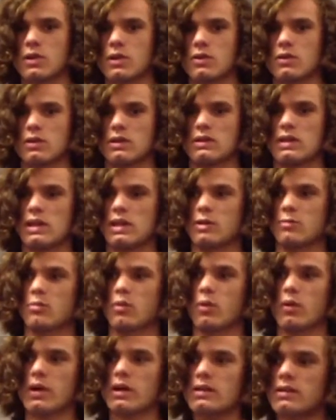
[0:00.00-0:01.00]
You're going to take your
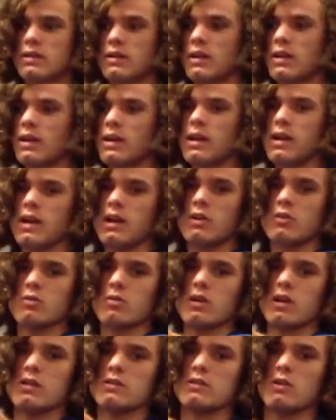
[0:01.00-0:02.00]
point and
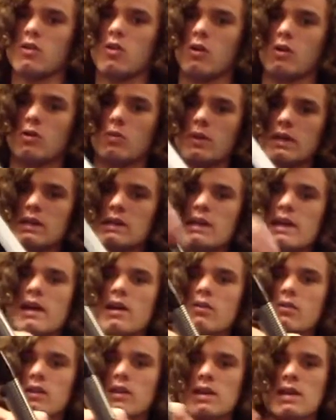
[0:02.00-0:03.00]
cross all the way
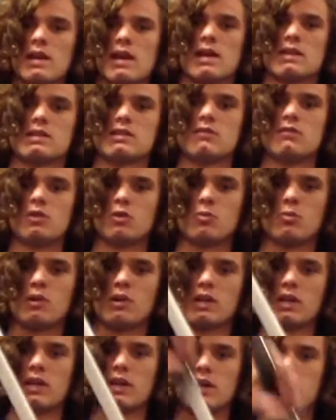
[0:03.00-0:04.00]
down as if you're
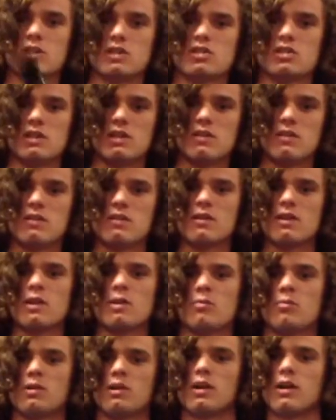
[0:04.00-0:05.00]
putting it in a sheath,
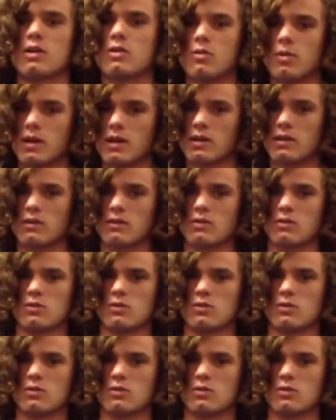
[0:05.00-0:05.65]
but not quite.